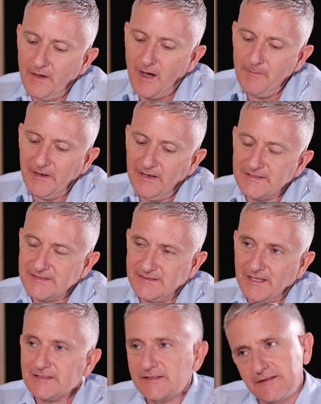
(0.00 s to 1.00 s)
I mean,
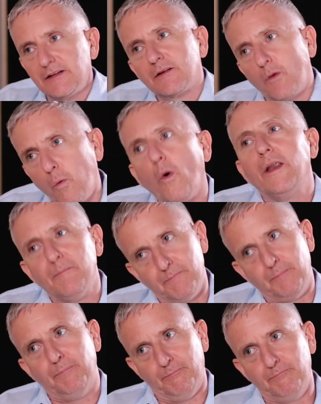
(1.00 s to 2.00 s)
that's still quite a
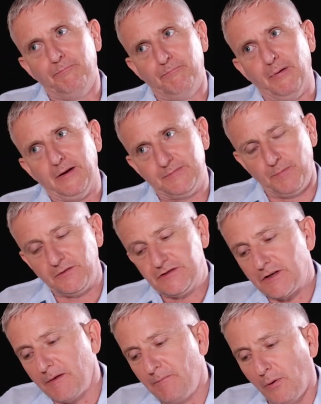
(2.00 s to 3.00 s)
big, but
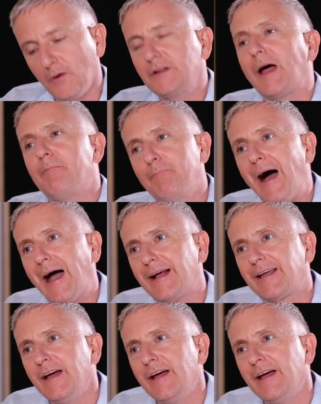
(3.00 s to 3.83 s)
you can pull that back.